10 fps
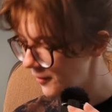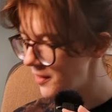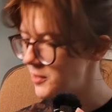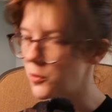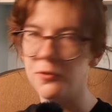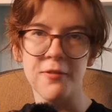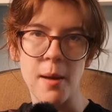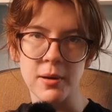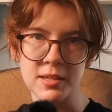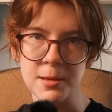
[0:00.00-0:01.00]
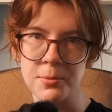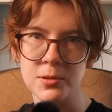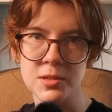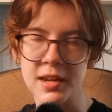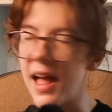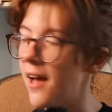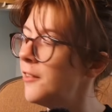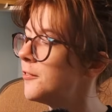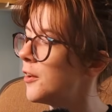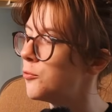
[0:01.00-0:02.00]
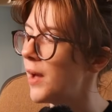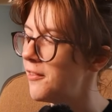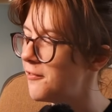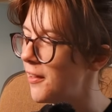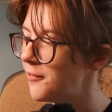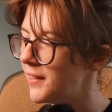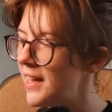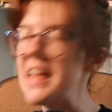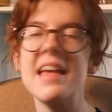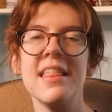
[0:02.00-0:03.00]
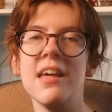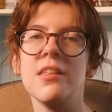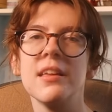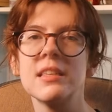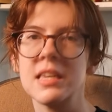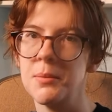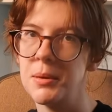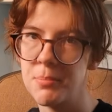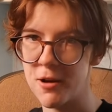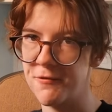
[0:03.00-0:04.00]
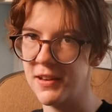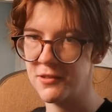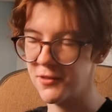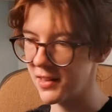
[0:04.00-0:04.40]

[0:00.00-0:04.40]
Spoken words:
I've got these old fabric samples, and I have a red velvet that I think is going to be perfect for